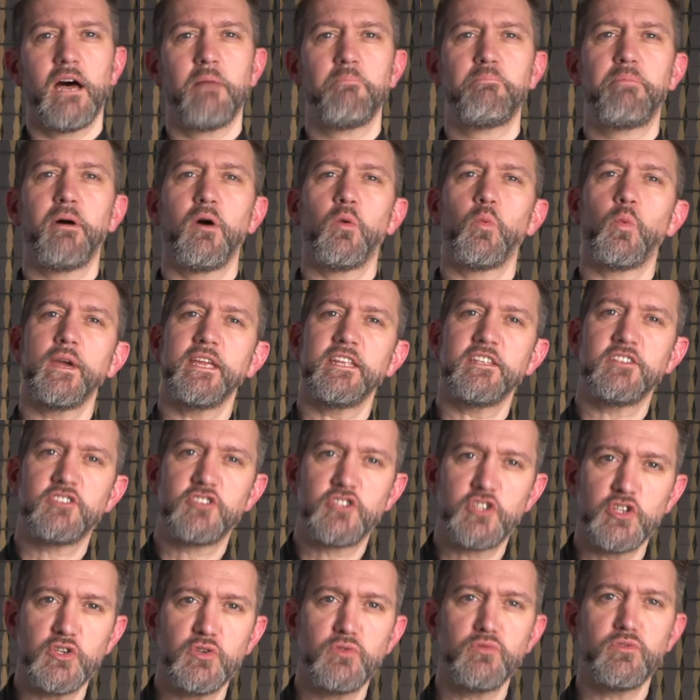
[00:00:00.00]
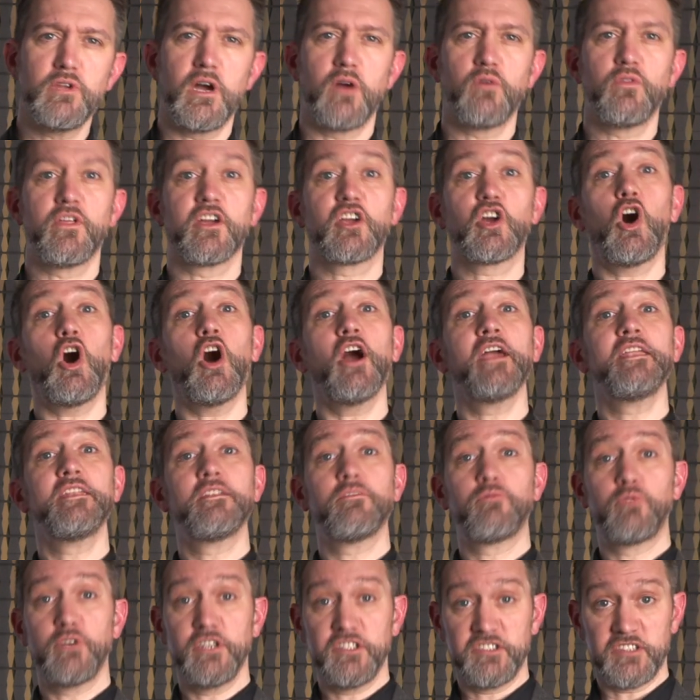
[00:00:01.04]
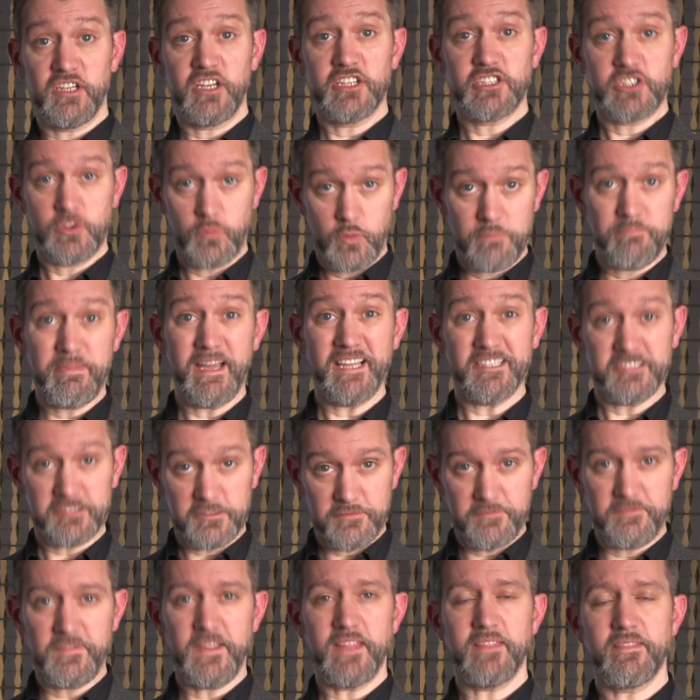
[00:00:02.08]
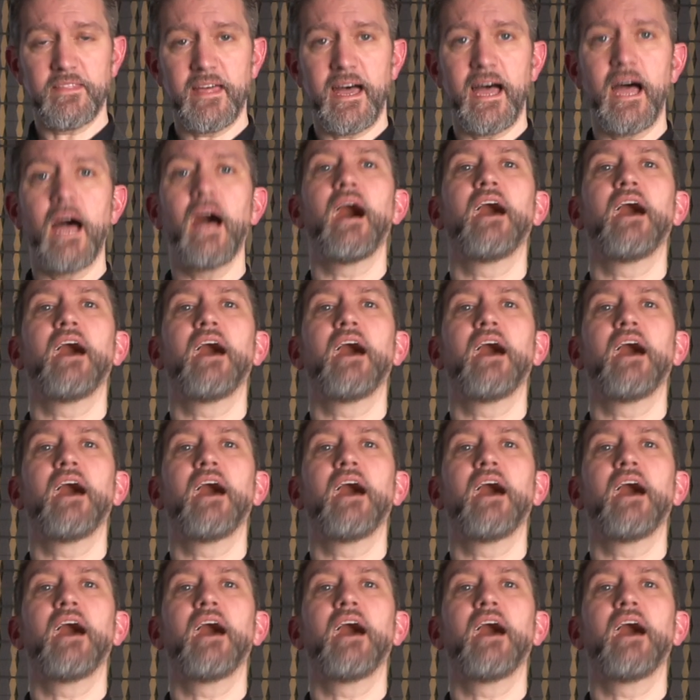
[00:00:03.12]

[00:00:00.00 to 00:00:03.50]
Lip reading: but we do know the kind of research that would best fit that